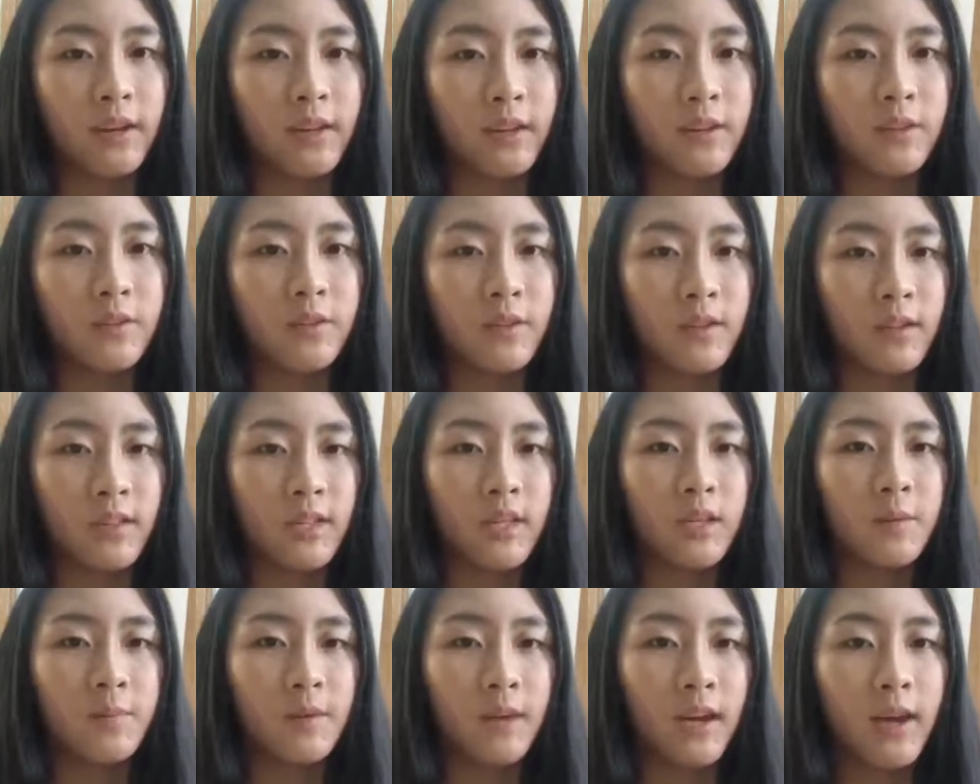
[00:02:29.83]
including the
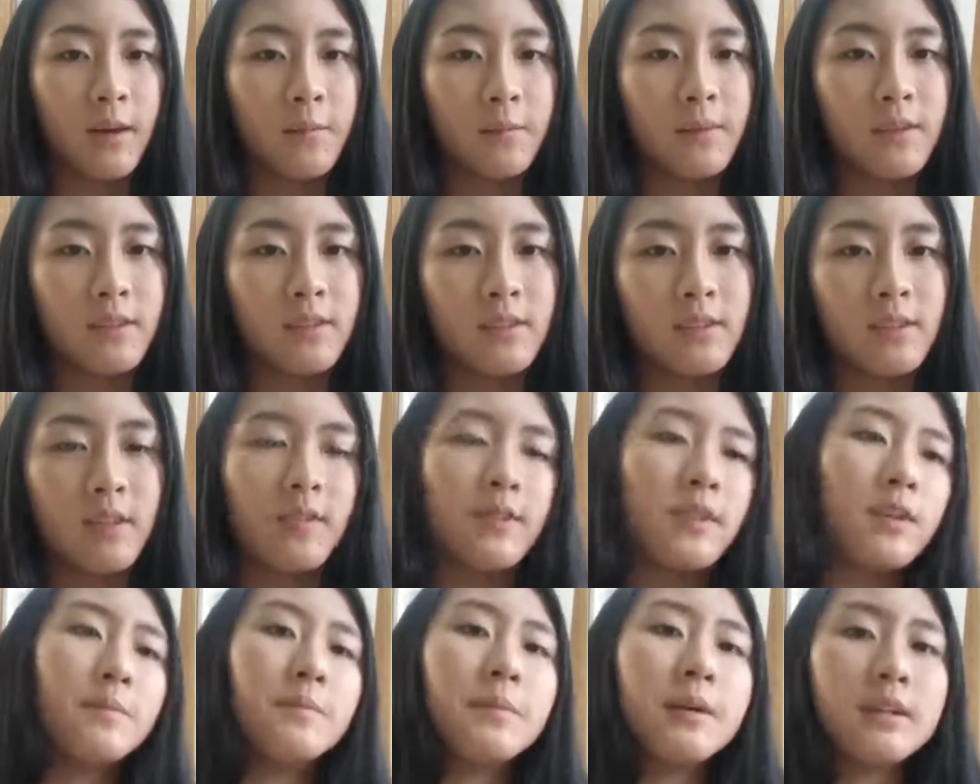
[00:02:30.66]
hippocampus,
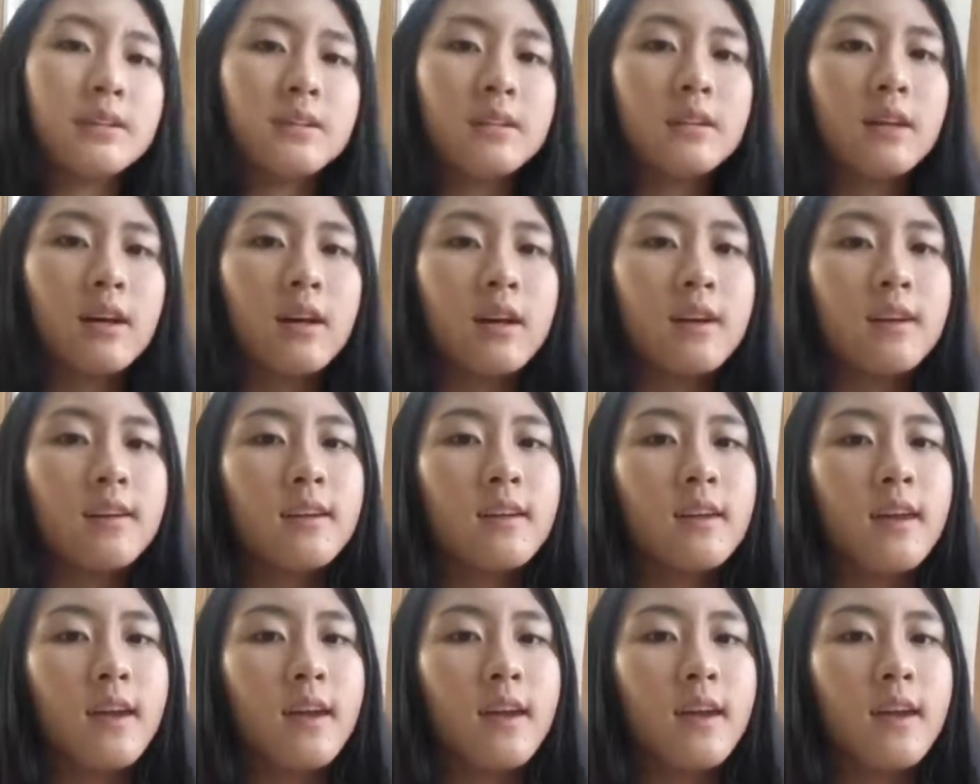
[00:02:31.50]
the amygdala,